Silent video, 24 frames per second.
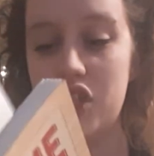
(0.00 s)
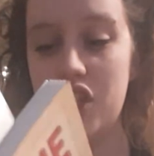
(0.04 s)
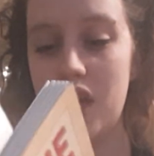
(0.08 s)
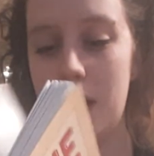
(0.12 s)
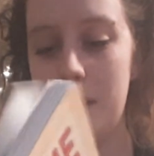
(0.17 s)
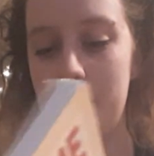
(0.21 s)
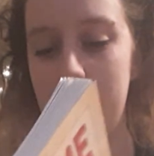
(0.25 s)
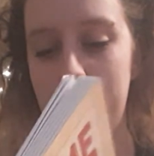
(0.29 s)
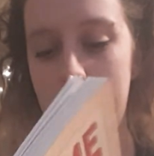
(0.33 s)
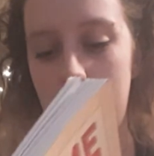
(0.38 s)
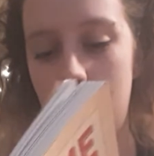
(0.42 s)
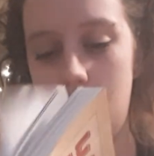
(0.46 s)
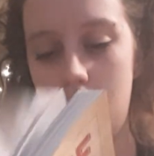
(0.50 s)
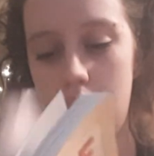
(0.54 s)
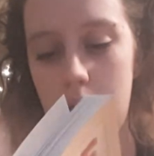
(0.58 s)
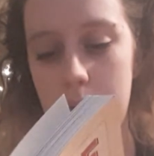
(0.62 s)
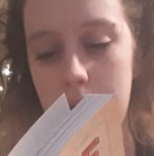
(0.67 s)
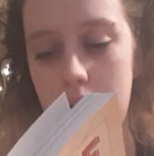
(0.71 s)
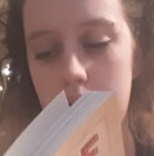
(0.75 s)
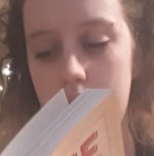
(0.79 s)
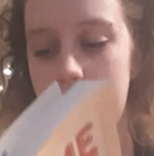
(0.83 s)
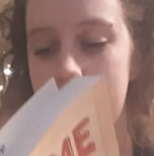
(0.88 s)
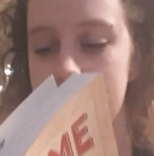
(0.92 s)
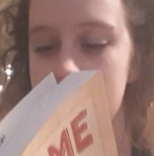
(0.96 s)
Michelle
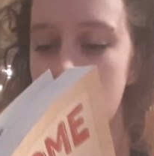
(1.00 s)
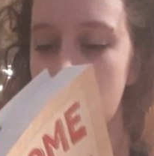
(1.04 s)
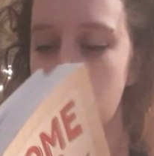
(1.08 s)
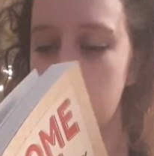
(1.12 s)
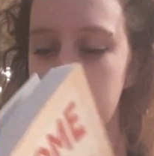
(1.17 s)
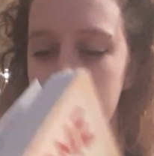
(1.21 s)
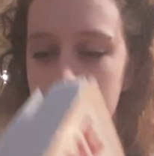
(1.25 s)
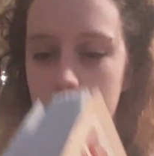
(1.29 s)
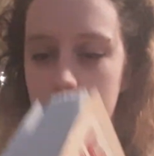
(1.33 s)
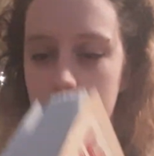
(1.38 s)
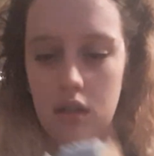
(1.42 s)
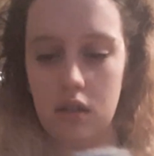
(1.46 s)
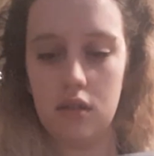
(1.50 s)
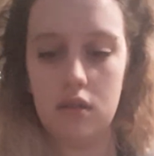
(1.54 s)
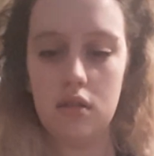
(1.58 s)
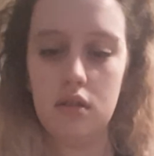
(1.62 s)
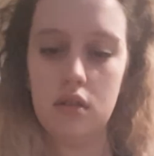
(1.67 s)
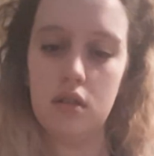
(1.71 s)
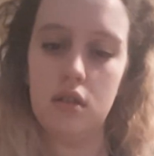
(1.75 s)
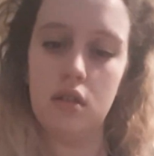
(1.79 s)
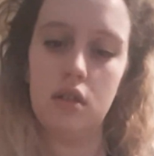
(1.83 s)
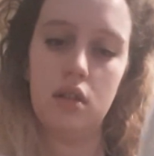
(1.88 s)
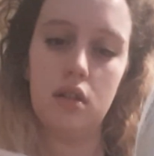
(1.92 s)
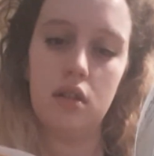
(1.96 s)
Obama. Oh no, it's Oprah.
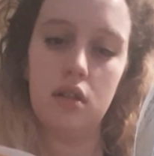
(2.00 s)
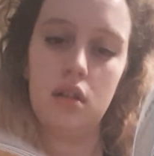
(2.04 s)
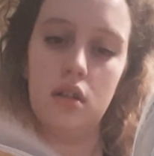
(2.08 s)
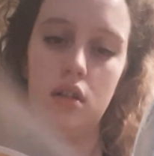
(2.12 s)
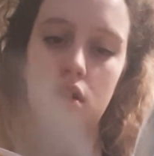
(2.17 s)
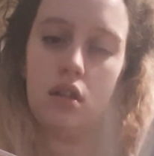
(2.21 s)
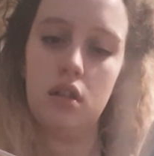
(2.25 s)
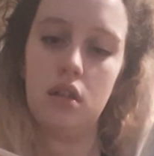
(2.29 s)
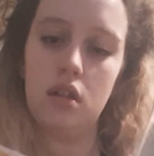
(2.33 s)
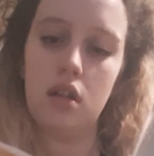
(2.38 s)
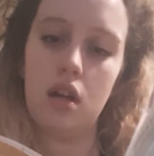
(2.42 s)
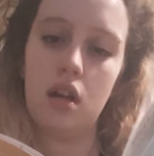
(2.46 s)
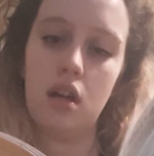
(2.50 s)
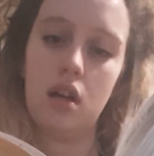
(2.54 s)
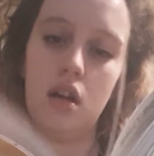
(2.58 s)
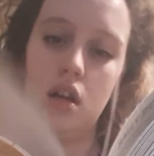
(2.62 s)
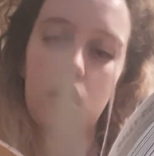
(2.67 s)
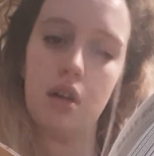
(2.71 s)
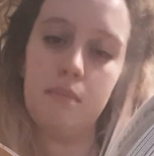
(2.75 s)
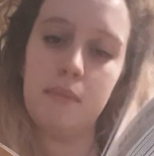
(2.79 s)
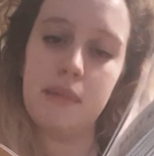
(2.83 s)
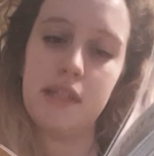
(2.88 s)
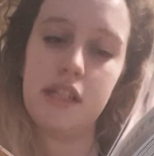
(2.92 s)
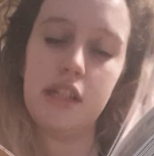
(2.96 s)

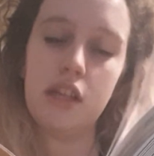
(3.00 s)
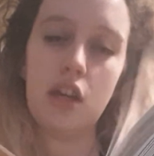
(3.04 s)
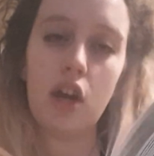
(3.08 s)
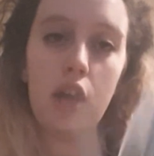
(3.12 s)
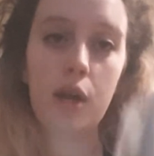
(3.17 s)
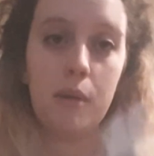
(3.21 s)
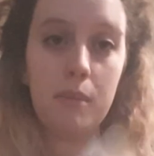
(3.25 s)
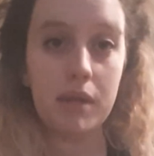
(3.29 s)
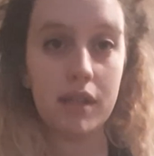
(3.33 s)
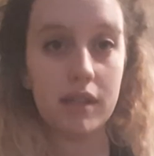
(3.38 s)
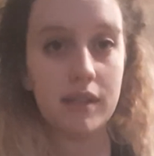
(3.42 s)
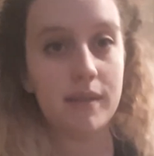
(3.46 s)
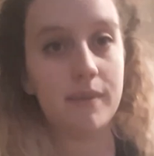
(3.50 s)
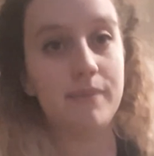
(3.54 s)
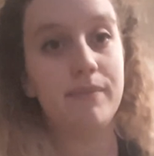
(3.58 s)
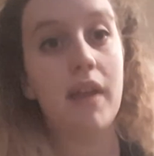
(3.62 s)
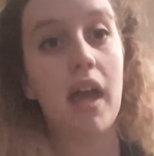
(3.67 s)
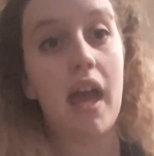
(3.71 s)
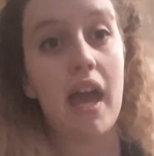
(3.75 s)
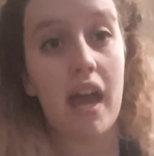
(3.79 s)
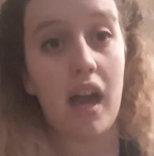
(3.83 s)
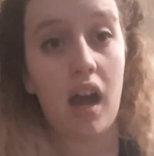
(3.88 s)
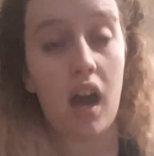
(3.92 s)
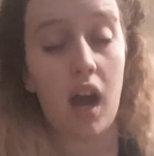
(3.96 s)
Misty Copeland.
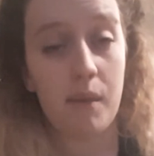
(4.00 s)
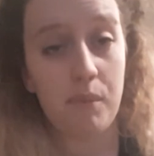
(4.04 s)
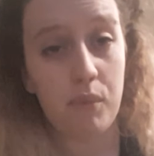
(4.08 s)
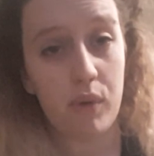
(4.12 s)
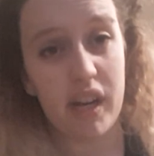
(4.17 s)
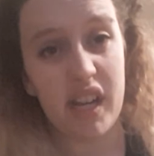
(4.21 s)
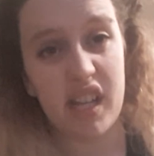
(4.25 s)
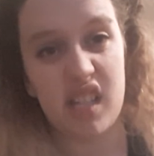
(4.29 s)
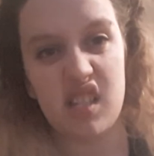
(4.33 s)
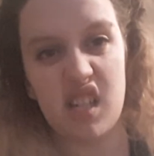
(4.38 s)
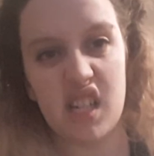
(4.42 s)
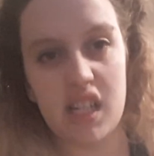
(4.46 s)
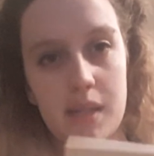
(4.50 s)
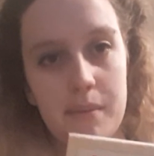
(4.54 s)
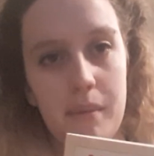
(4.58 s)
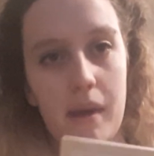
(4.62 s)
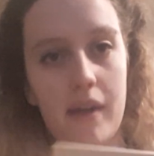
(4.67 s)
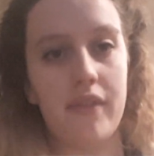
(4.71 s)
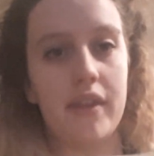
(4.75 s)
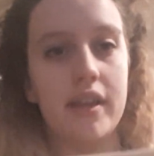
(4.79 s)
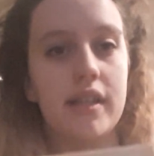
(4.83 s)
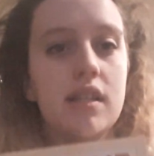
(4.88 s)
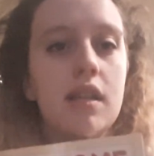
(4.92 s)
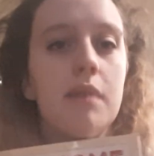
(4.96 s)
I'm pretty excited
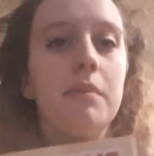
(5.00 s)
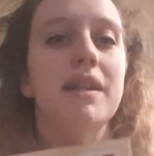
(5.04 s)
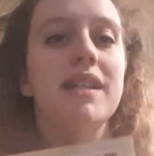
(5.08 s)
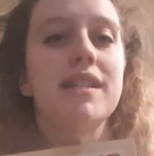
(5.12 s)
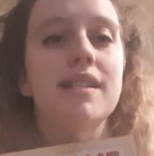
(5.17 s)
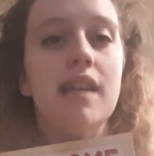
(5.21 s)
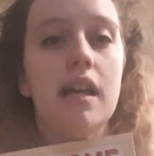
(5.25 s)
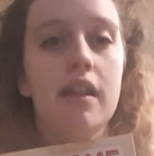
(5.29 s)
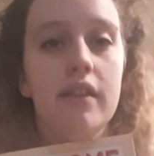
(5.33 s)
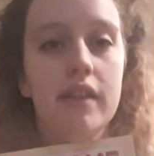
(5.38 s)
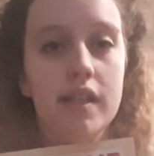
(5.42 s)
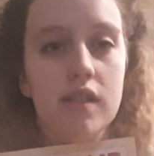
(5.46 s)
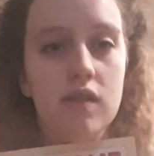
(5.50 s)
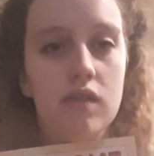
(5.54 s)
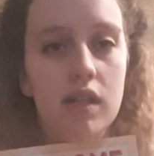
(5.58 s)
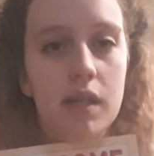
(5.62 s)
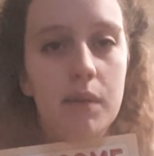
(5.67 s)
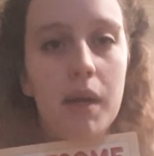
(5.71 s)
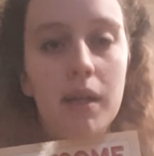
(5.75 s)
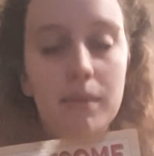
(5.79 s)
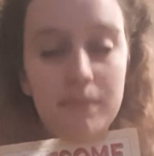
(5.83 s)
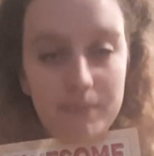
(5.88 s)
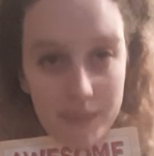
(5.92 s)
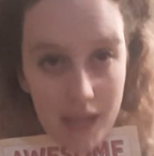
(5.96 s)
about this. I'm going to sell this really
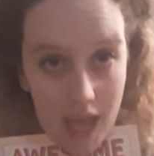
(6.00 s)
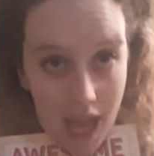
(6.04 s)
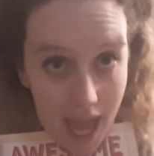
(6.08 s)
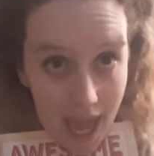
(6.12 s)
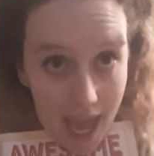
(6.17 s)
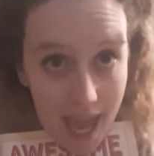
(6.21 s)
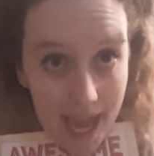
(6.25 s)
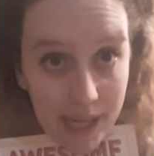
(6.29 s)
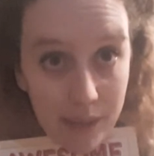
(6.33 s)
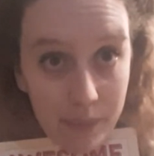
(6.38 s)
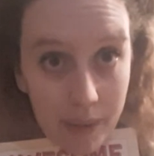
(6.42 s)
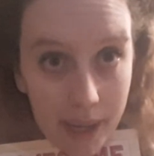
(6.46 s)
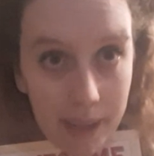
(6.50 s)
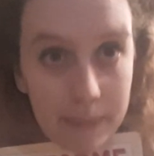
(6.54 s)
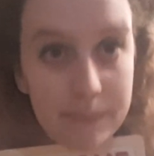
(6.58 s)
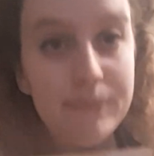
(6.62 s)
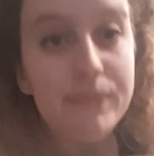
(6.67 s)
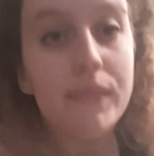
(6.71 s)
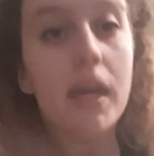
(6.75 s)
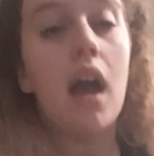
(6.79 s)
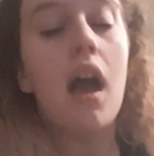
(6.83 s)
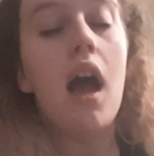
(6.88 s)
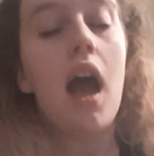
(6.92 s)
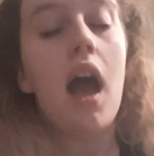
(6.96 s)
well. Anyway,
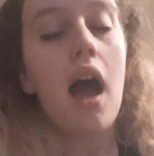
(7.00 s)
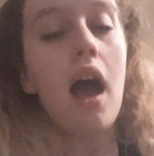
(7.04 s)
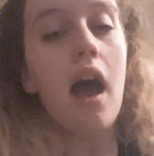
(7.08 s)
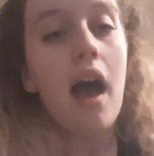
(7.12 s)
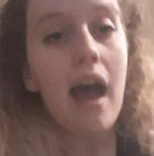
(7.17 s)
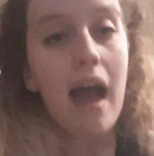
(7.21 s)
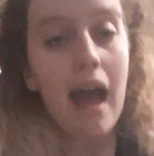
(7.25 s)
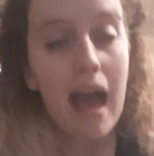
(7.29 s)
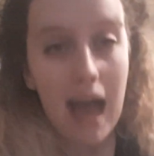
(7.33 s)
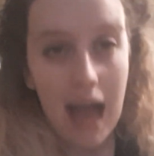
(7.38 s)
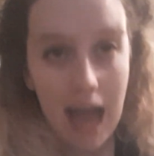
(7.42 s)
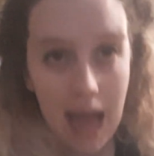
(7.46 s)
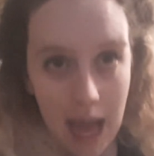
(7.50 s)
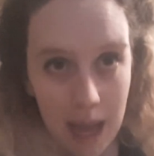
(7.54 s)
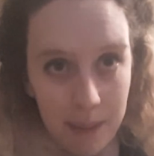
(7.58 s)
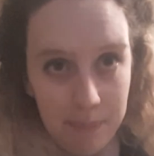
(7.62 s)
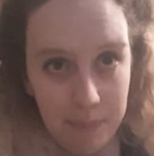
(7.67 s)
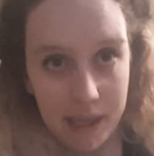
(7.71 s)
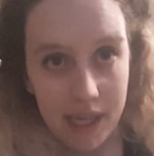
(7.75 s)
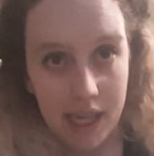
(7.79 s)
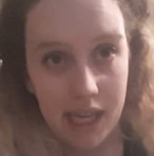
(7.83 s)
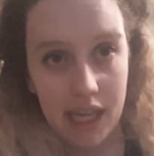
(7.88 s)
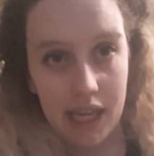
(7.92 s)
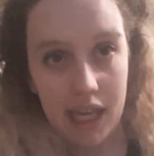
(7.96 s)

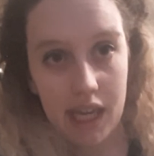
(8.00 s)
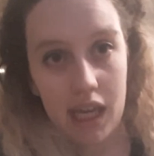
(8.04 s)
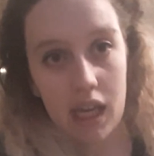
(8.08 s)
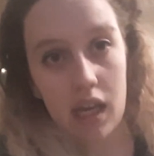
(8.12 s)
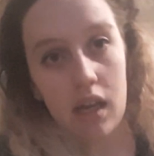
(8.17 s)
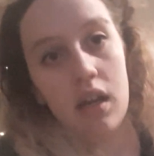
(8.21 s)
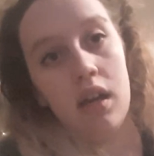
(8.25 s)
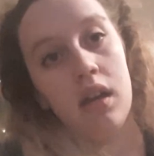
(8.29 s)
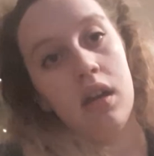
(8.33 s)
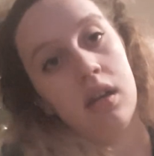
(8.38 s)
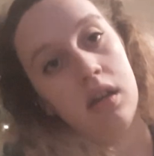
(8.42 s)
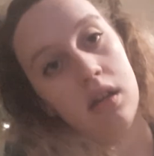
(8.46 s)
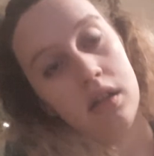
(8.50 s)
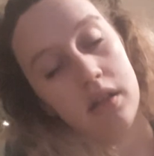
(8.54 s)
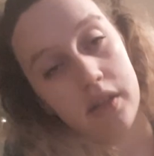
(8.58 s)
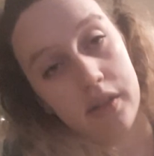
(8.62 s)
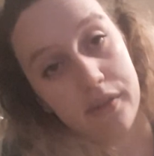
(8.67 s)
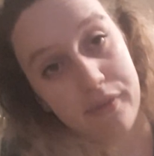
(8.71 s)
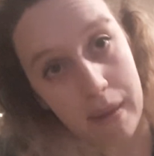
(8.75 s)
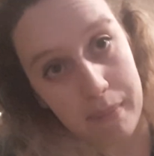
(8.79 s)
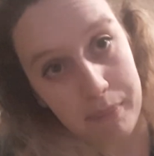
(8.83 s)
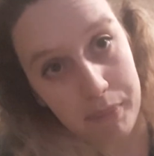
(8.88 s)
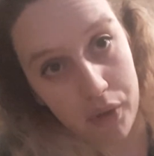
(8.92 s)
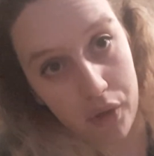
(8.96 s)
happy
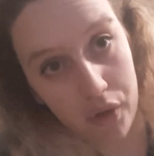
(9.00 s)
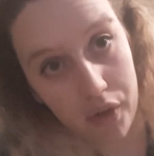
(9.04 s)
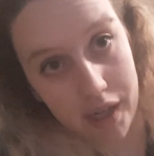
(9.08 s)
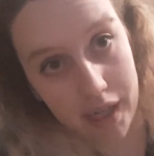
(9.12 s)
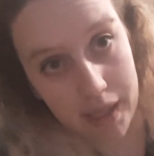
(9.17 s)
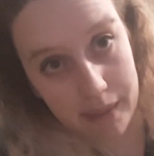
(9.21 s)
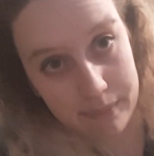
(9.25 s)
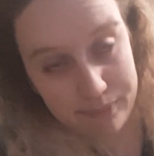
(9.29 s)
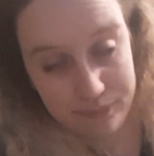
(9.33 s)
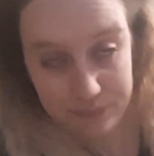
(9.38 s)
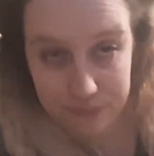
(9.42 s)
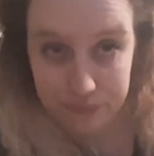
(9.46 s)
February.